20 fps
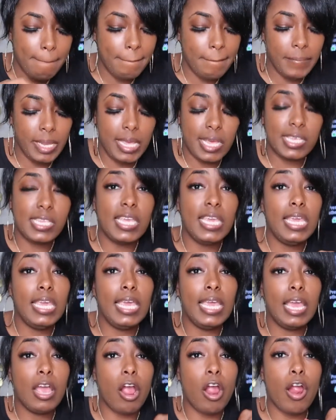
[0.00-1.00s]
Because he
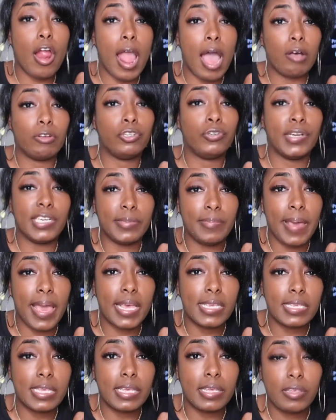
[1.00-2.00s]
in her house
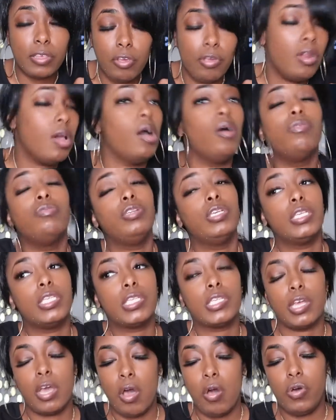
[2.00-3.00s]
trespassing. You know,
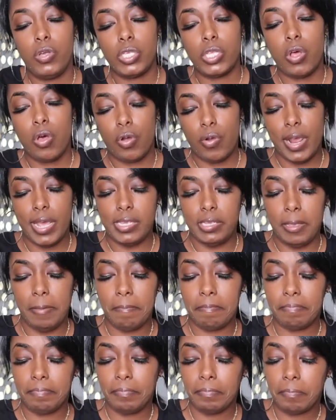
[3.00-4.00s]
just cold stone crazy.
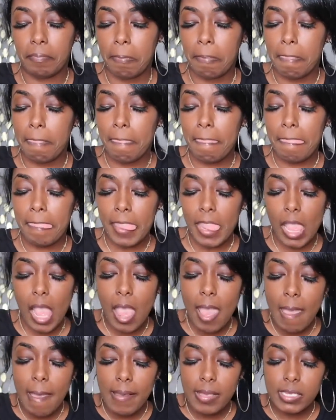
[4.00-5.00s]

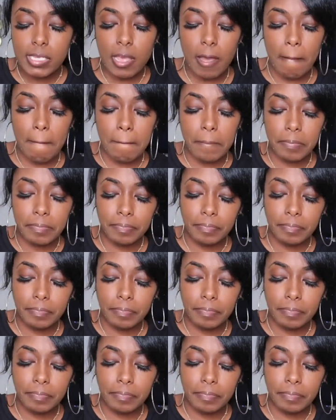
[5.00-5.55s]
So,